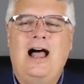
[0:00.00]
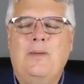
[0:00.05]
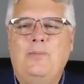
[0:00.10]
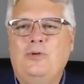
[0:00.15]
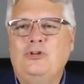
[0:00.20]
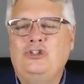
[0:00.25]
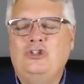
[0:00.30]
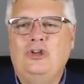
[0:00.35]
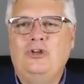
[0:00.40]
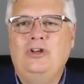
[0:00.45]

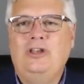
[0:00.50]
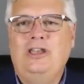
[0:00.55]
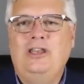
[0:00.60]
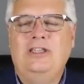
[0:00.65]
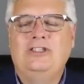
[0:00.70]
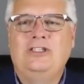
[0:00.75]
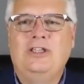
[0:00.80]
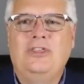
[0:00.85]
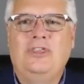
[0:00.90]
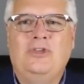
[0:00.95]

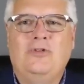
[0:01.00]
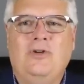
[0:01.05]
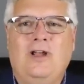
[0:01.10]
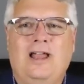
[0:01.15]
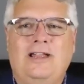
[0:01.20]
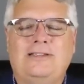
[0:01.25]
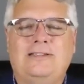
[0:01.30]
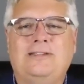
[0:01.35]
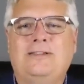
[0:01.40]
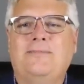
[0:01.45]
opportunities, and
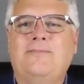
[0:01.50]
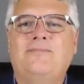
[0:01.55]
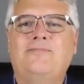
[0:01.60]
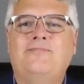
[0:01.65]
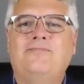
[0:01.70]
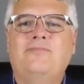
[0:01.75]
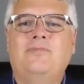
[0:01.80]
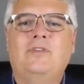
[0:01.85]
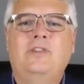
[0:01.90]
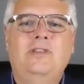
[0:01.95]
threats.
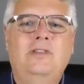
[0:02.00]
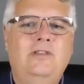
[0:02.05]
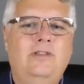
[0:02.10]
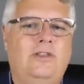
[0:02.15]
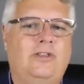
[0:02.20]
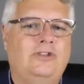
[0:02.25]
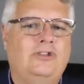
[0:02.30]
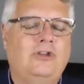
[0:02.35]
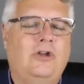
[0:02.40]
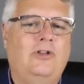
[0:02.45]

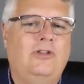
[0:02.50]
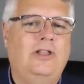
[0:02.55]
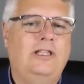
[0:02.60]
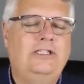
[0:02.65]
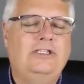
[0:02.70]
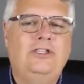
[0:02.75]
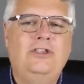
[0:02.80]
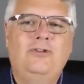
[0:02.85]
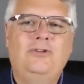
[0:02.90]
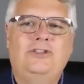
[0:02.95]
So
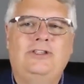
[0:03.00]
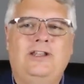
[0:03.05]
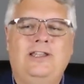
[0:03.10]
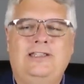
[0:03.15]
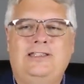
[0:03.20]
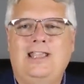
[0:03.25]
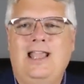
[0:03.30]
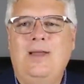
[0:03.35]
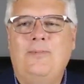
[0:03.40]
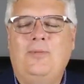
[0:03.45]
let's use an
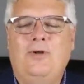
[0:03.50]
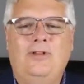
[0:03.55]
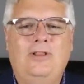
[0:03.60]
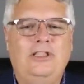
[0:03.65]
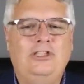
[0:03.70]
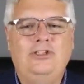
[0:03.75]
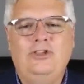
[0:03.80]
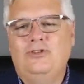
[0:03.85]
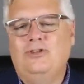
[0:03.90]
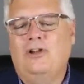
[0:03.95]

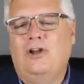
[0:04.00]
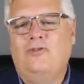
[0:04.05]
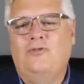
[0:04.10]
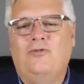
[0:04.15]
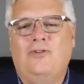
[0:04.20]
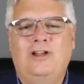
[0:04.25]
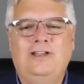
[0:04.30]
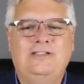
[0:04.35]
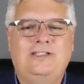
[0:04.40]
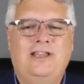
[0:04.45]
example. Let's use our
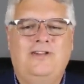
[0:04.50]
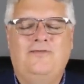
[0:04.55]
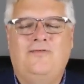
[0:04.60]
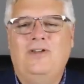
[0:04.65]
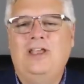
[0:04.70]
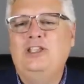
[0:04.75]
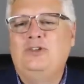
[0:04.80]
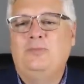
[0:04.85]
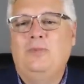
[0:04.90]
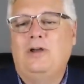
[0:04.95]
friends
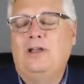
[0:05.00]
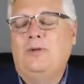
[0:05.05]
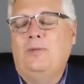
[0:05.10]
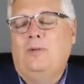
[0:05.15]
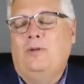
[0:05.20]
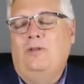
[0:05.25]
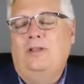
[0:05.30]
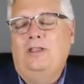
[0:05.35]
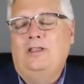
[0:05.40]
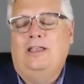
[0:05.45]
at Facebook,
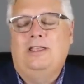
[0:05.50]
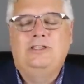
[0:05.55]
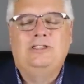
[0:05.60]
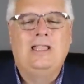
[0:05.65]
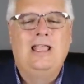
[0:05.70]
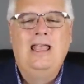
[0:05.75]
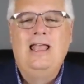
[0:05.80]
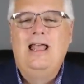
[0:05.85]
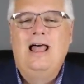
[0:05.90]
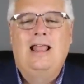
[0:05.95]
only
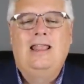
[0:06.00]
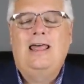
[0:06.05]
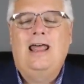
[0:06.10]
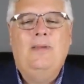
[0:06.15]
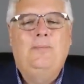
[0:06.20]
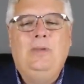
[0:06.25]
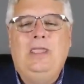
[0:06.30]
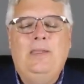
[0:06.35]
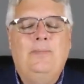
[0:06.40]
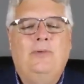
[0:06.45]
because a
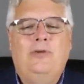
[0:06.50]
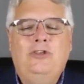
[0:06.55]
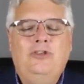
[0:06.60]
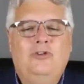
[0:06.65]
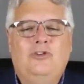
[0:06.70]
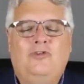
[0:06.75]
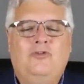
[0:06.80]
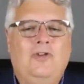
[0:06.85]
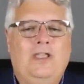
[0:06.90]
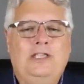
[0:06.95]
lot of people
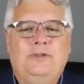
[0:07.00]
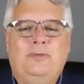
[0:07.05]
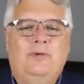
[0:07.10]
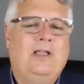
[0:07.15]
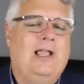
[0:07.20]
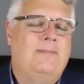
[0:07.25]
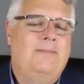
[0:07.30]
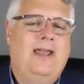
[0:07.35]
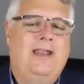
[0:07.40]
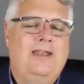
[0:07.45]
use
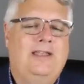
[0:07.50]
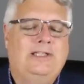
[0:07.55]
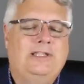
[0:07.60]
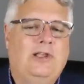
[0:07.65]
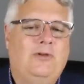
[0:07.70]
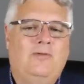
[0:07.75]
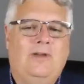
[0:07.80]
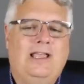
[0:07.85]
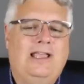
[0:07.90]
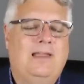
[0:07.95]
Facebook. I'm not
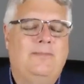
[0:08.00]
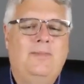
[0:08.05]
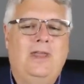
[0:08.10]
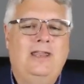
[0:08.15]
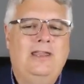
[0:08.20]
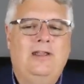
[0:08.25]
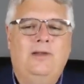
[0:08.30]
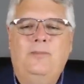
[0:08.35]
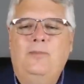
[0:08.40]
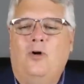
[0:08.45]
necessarily
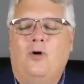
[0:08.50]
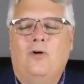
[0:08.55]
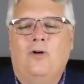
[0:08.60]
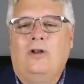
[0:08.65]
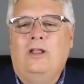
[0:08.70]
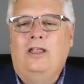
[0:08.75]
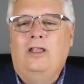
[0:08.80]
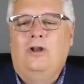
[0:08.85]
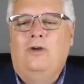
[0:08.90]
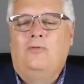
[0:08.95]
recommending
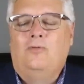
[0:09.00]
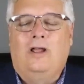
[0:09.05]
or